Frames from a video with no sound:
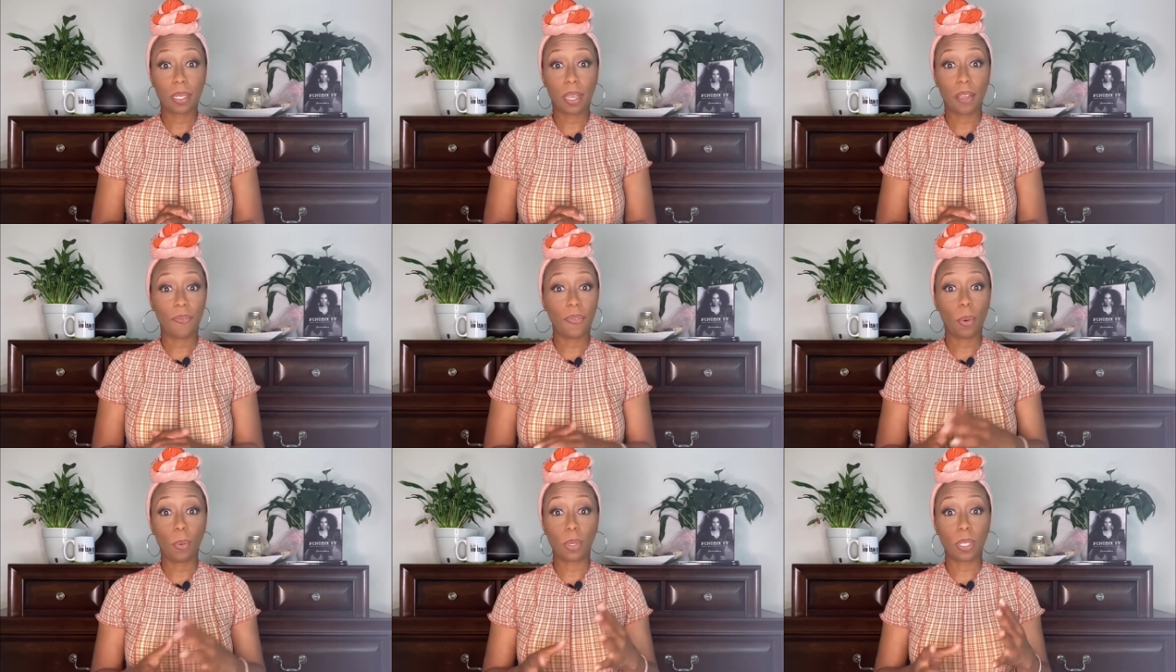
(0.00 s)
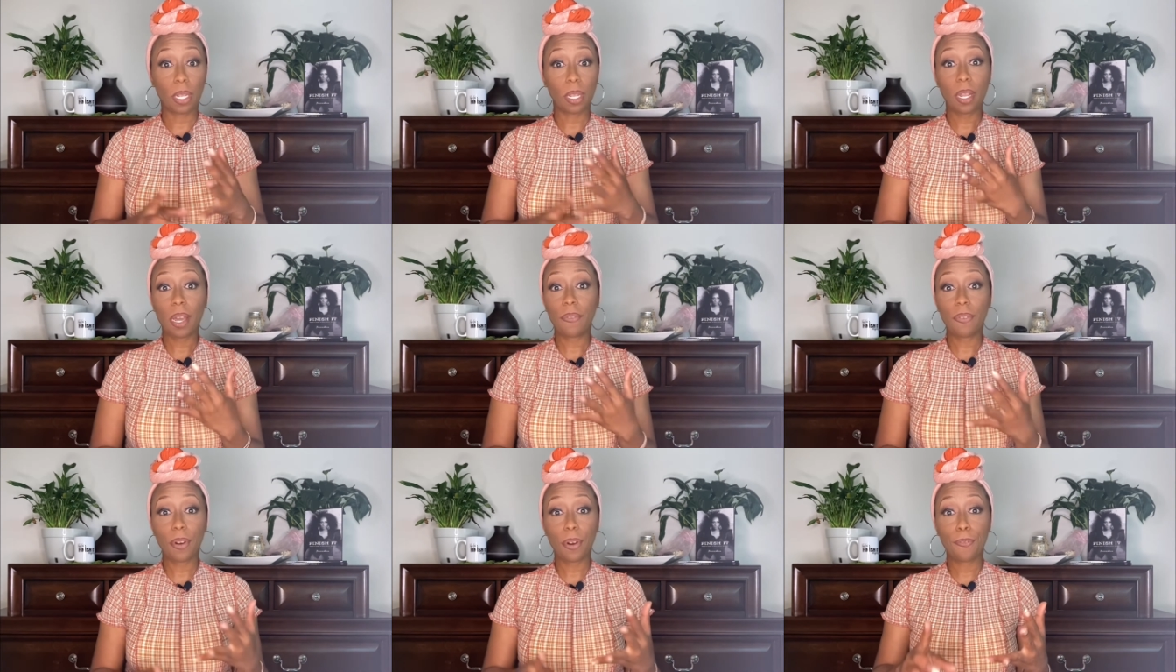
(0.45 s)
If it was a
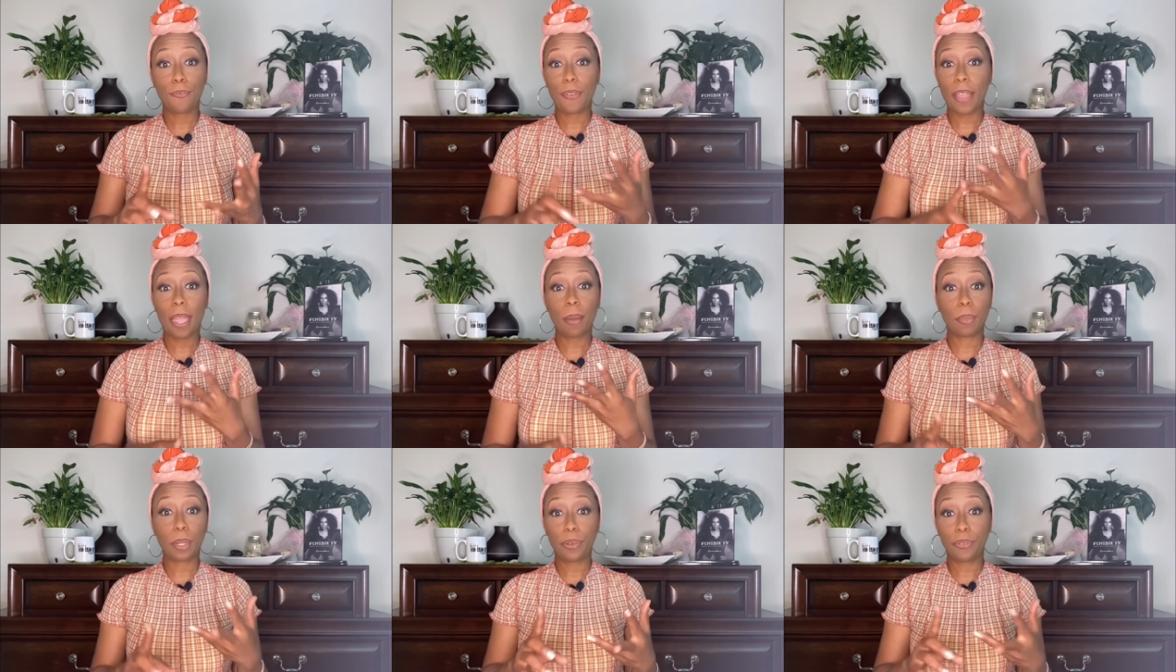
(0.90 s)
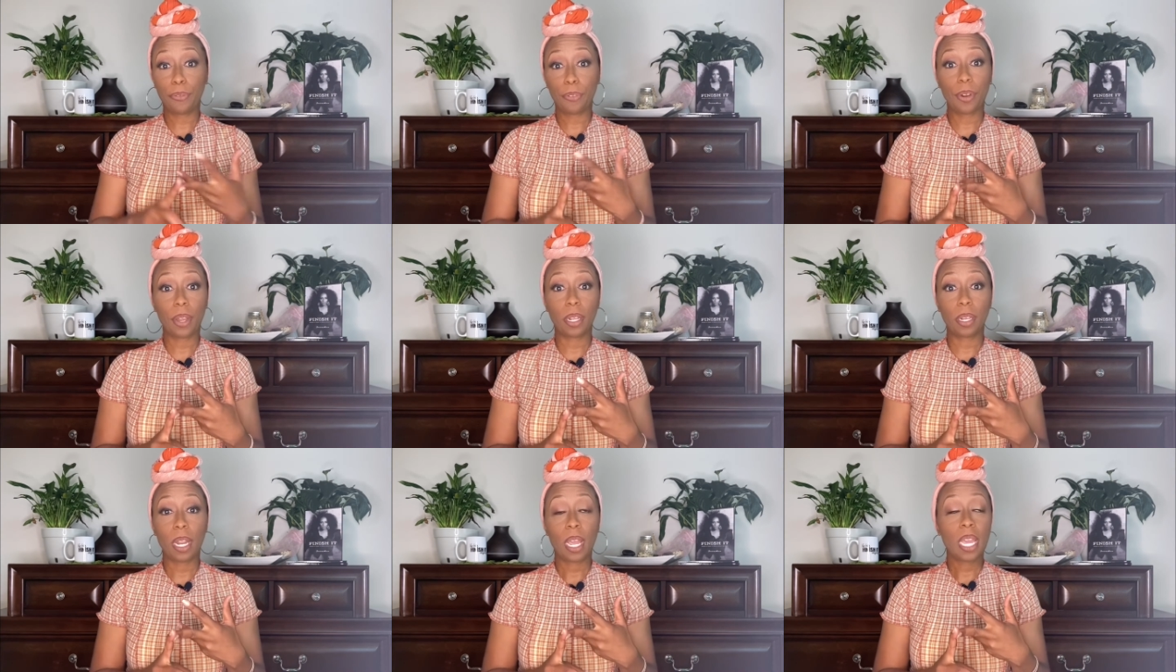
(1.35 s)
lover, family,
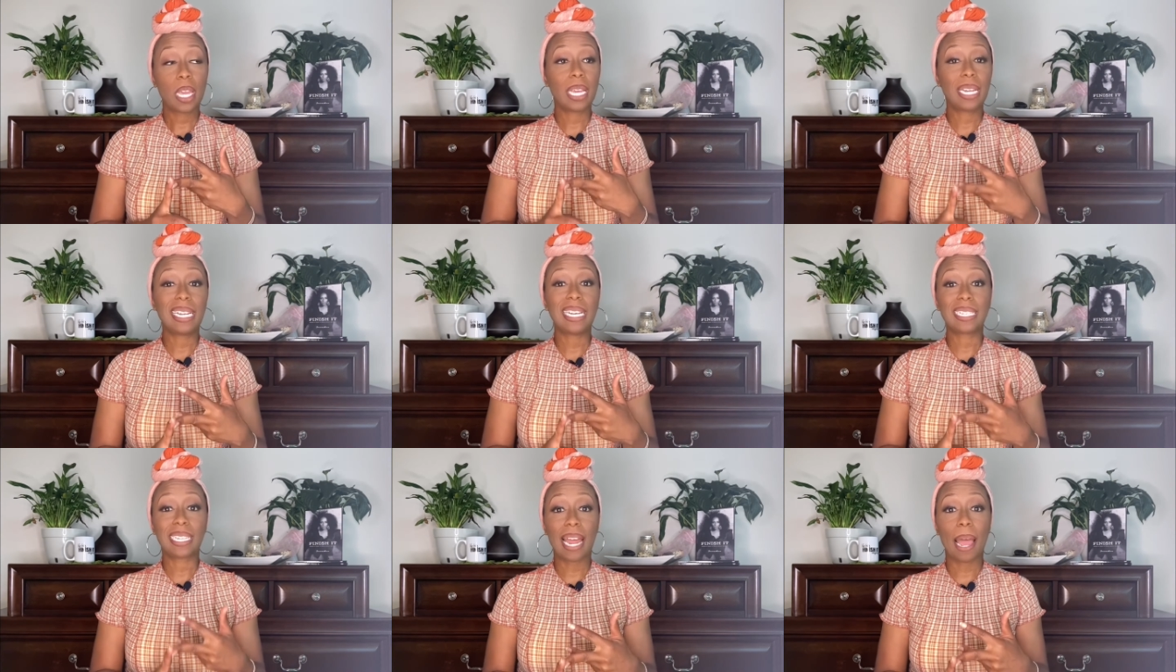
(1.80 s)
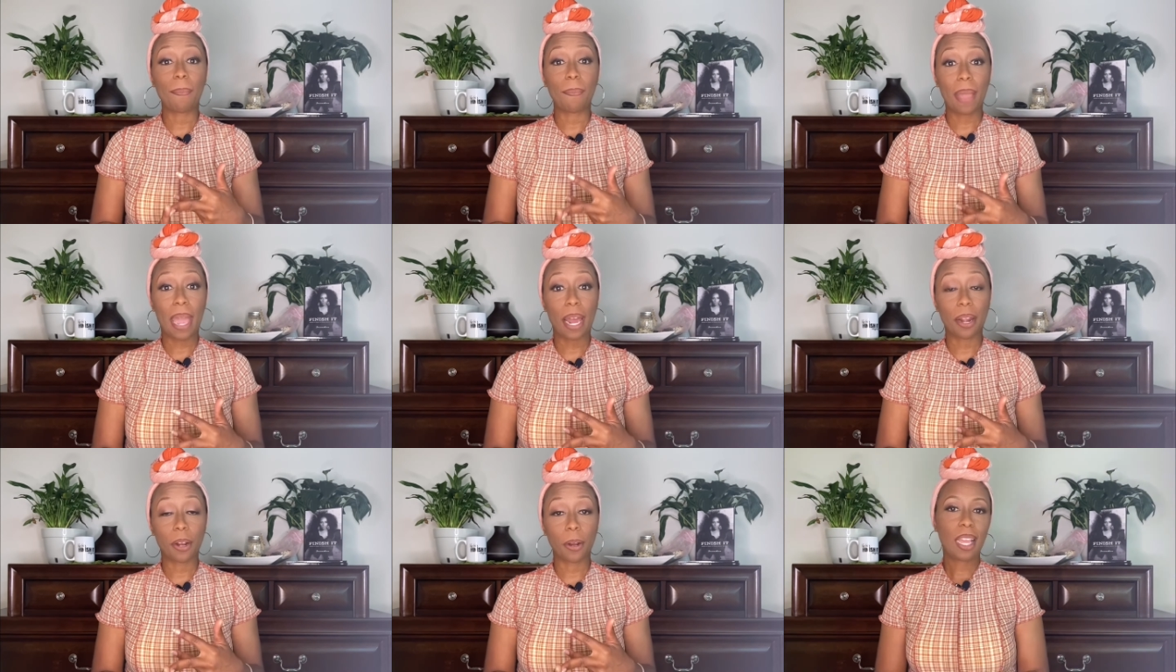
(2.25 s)
friend, it does not
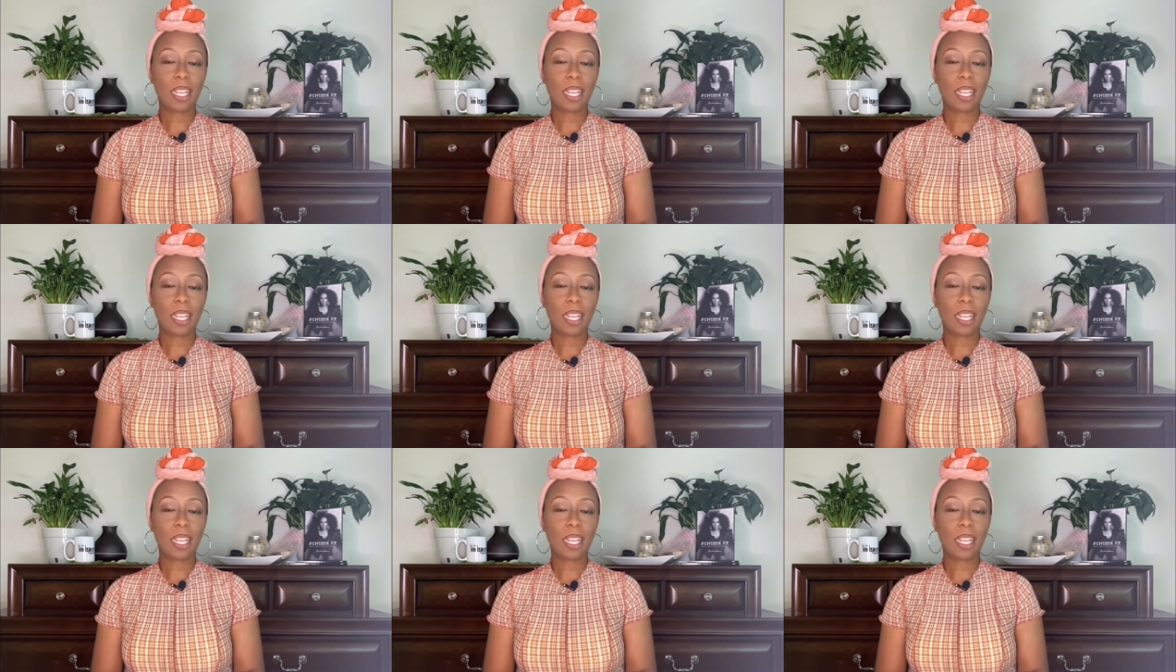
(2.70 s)
matter.